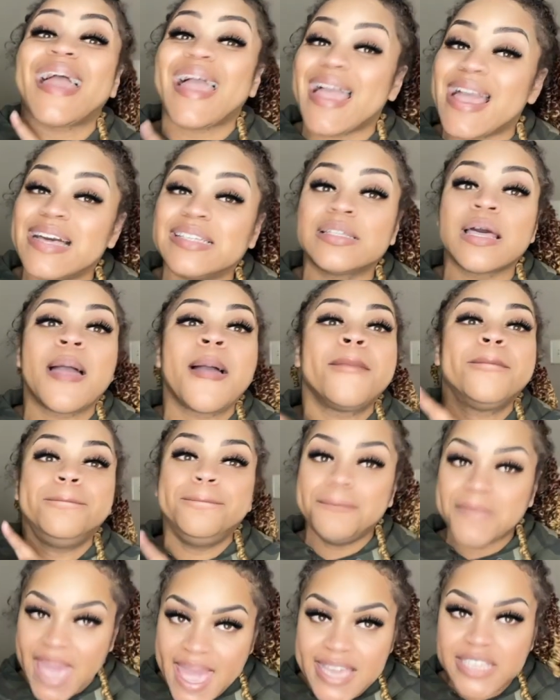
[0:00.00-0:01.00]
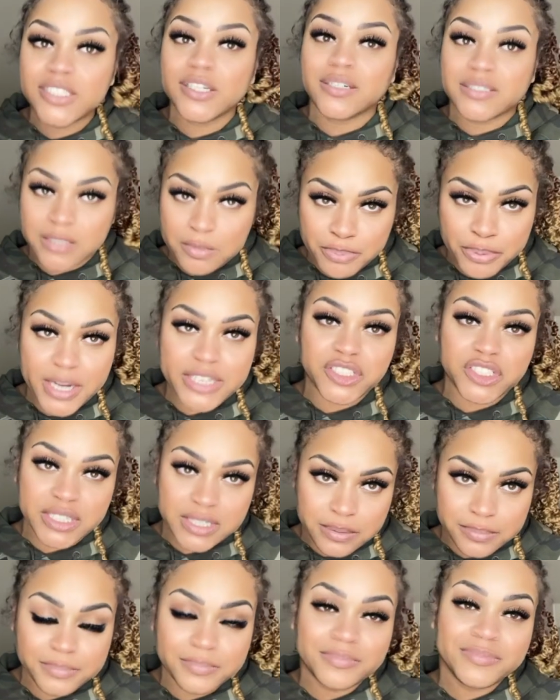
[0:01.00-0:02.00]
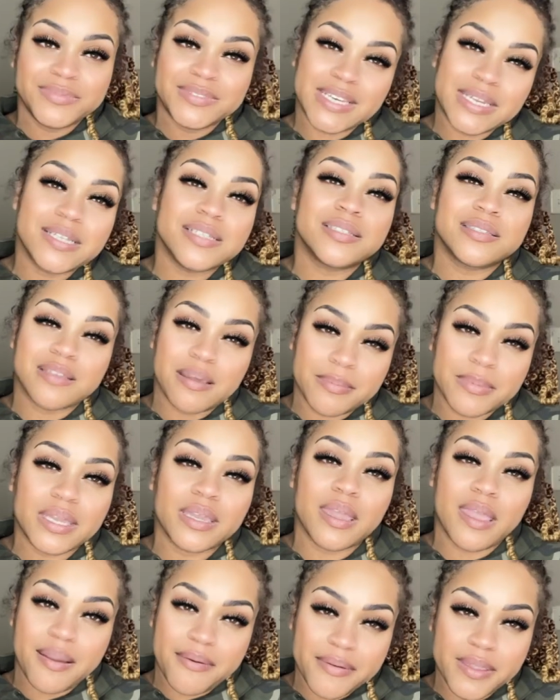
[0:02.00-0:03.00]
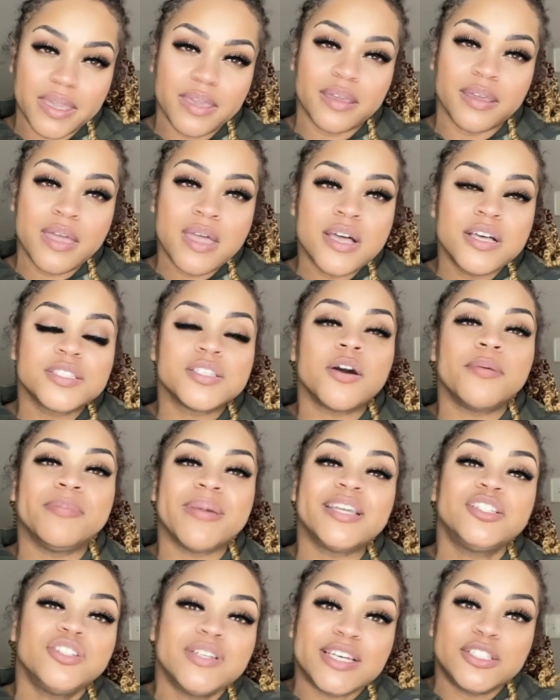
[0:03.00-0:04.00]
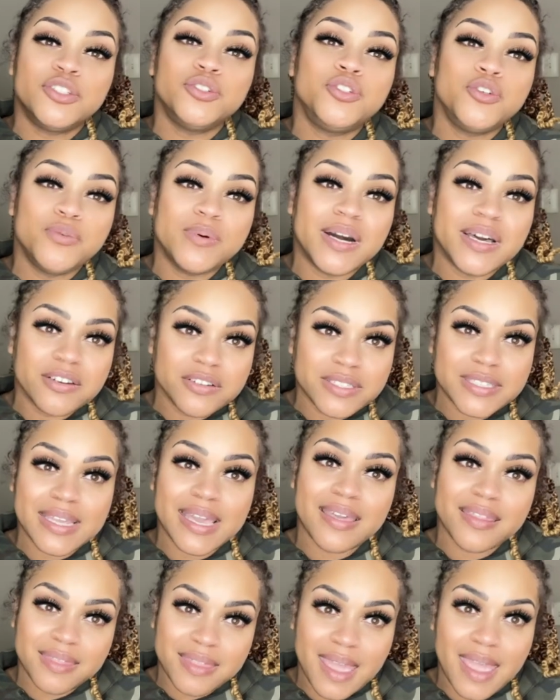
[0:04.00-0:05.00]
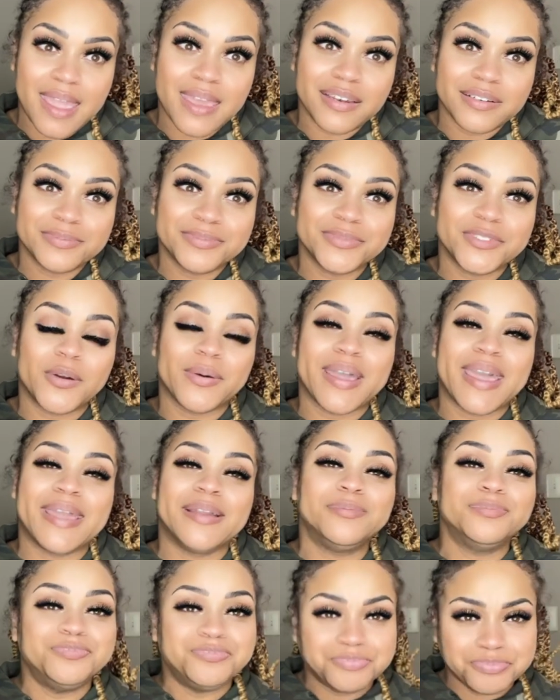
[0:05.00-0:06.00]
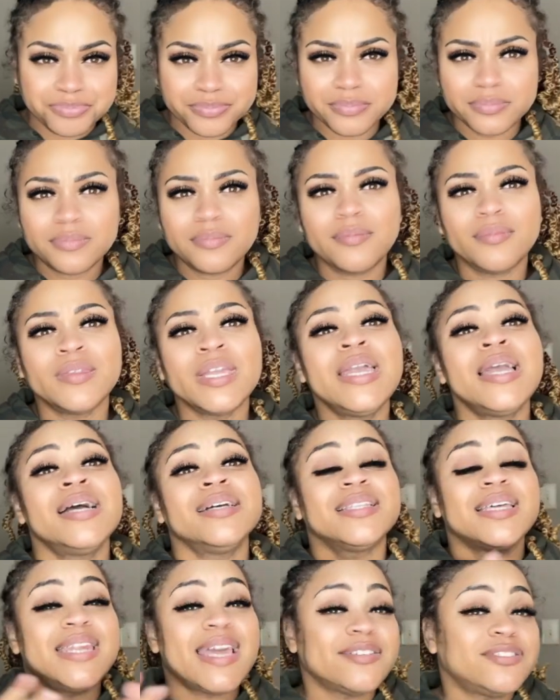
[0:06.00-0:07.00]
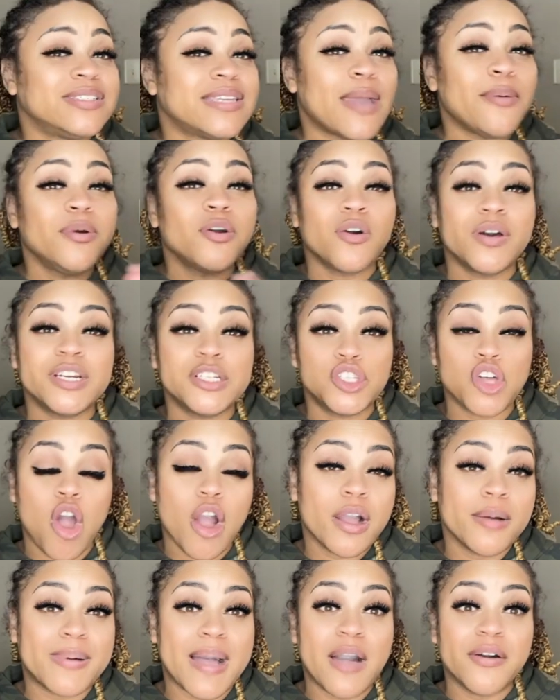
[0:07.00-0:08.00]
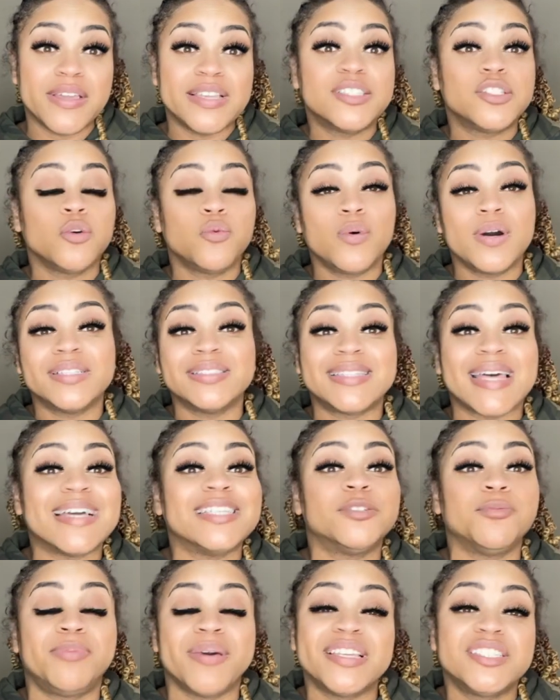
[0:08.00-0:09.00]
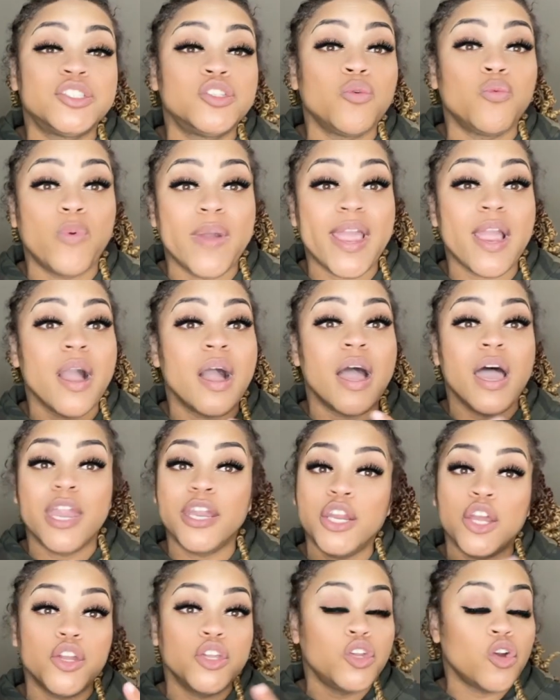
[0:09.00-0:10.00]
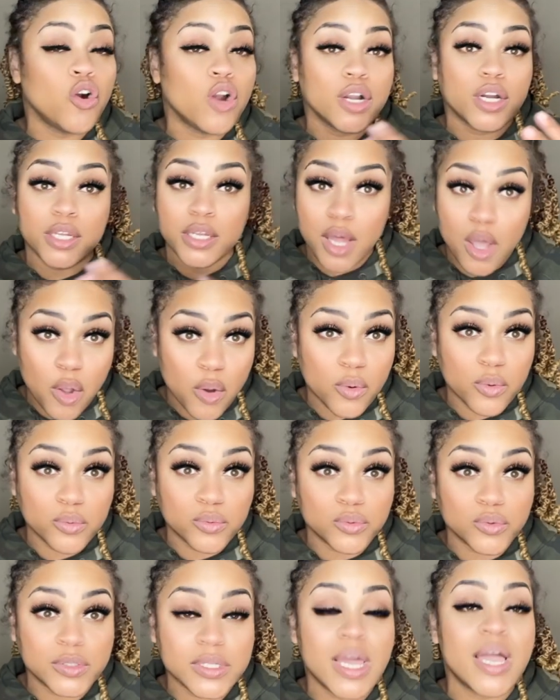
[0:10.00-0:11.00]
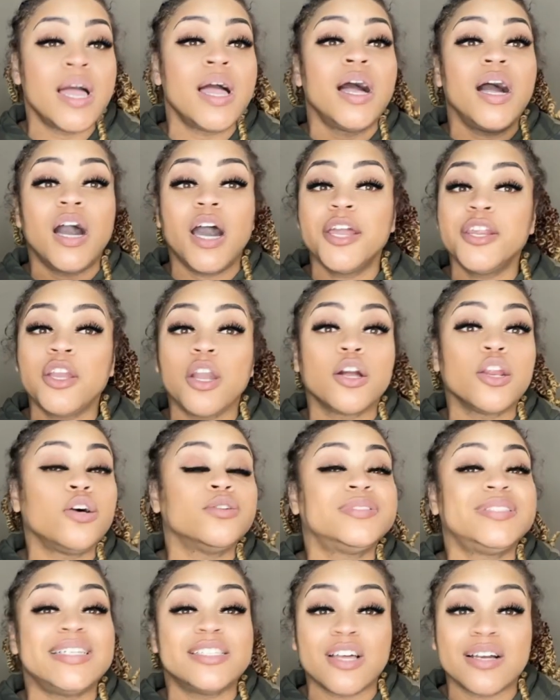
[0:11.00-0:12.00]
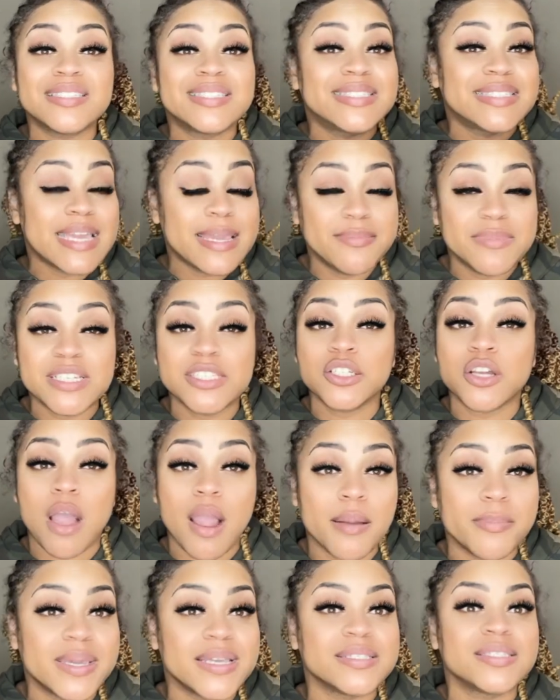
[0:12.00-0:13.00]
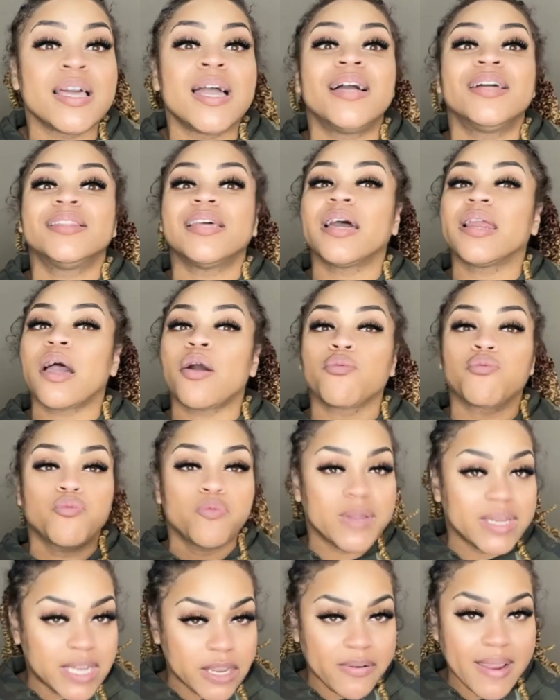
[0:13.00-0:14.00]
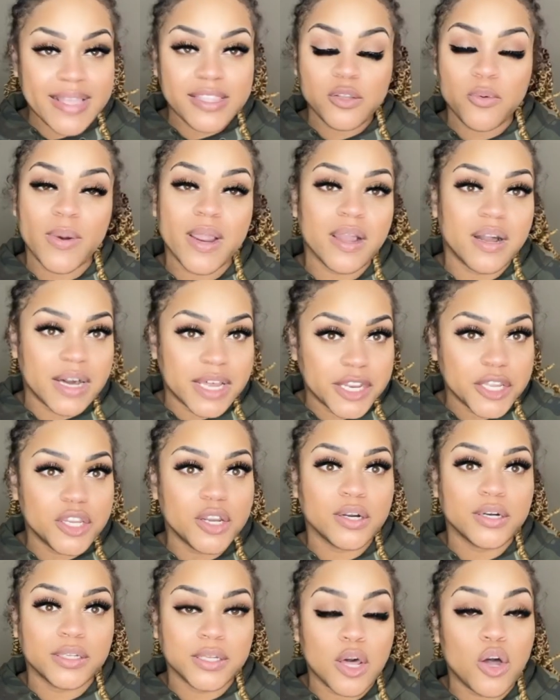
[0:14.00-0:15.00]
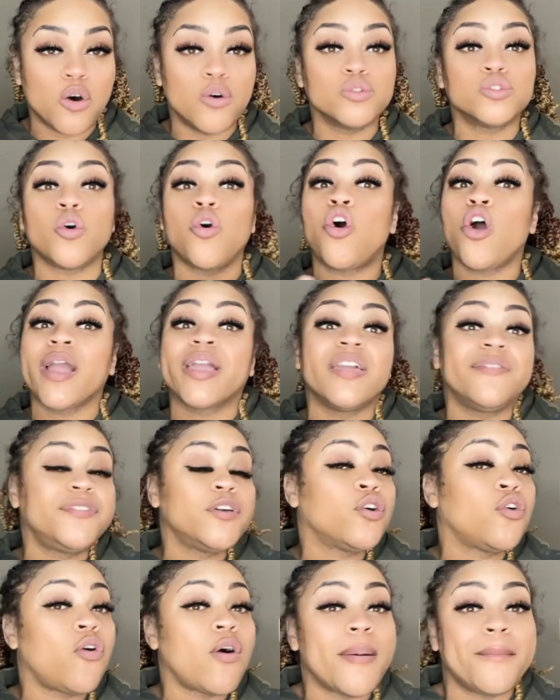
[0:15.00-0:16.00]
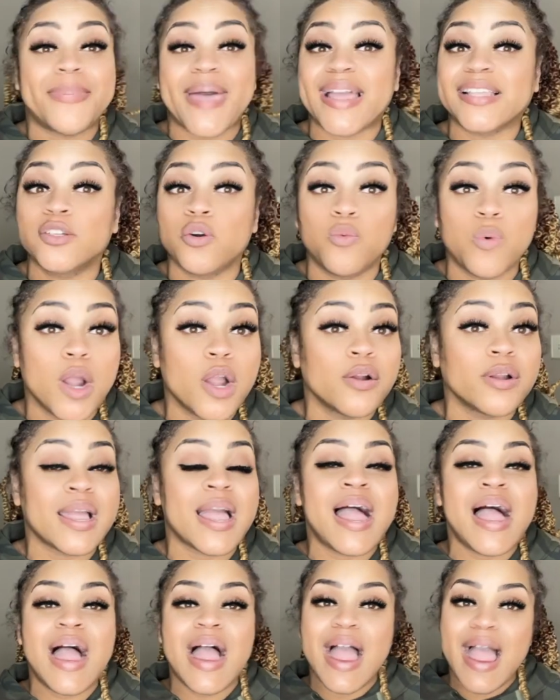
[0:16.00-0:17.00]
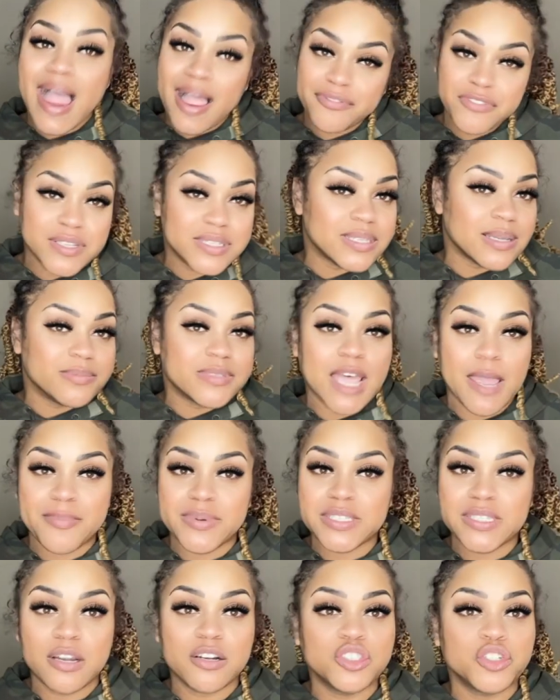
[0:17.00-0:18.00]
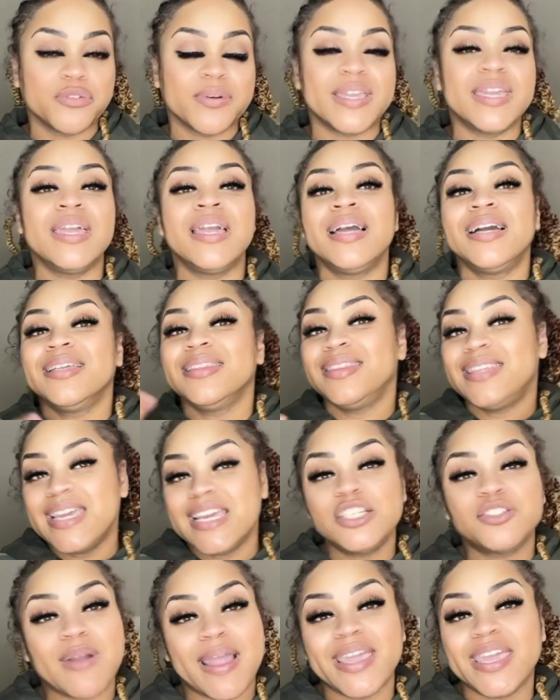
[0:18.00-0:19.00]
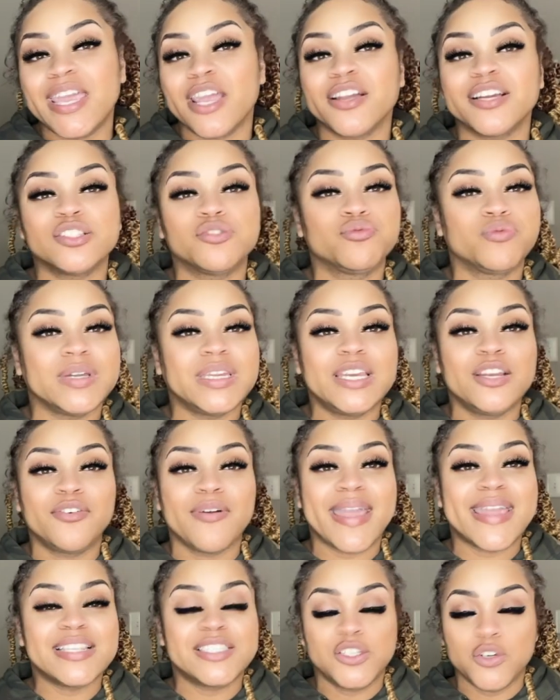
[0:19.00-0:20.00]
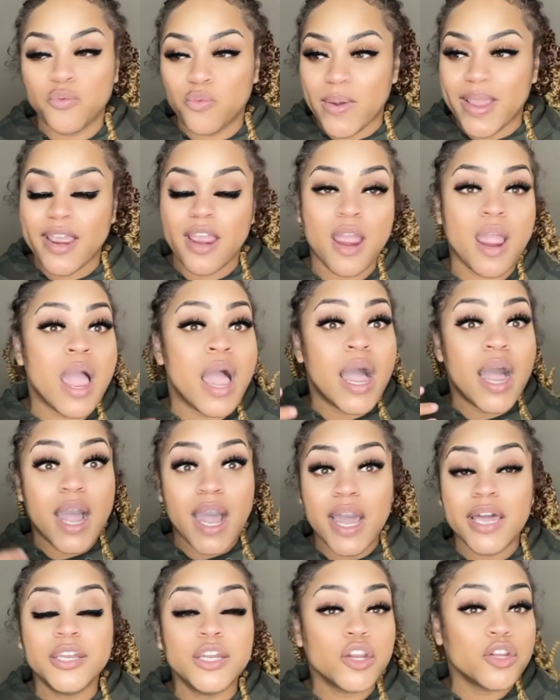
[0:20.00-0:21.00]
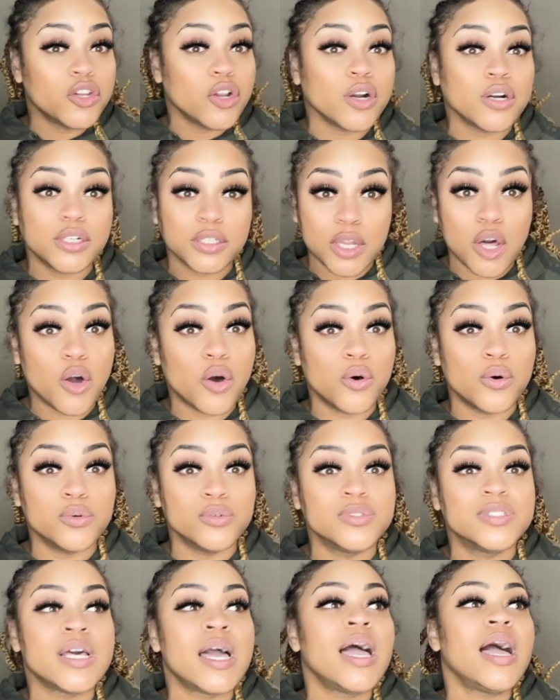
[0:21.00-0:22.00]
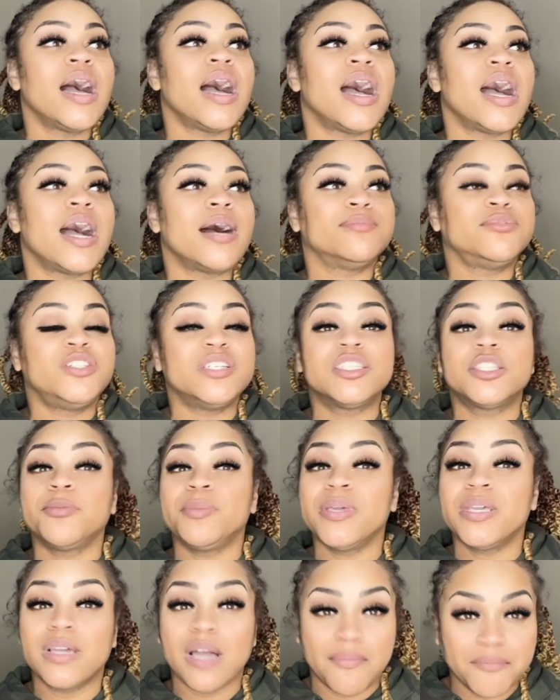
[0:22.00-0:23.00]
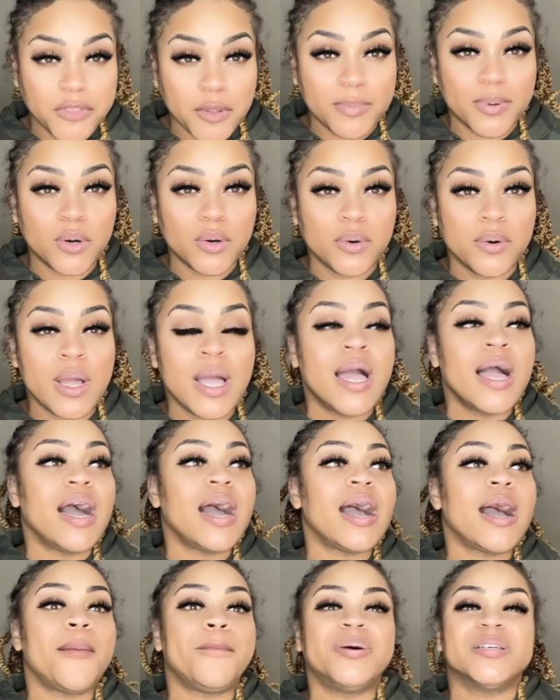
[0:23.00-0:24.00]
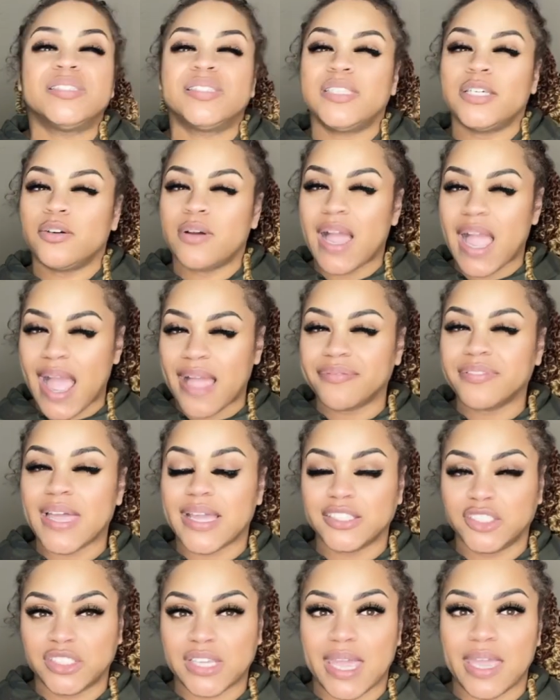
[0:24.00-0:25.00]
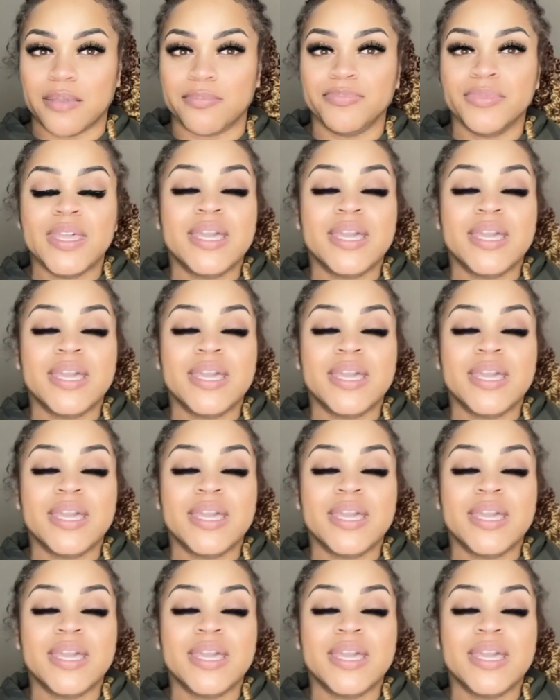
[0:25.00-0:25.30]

has major compression in the stomach area. So make sure that you do understand that. Okay. The next thing that we're going to talk about is the ones that's best to wear under your clothes. Under your clothes. These are seamless garments that are really great to wear under your clothes. Or if you're going back to work after some type of surgery, these right here is really great to wear under your clothes um, just to be comfortable, um, but still have that shape.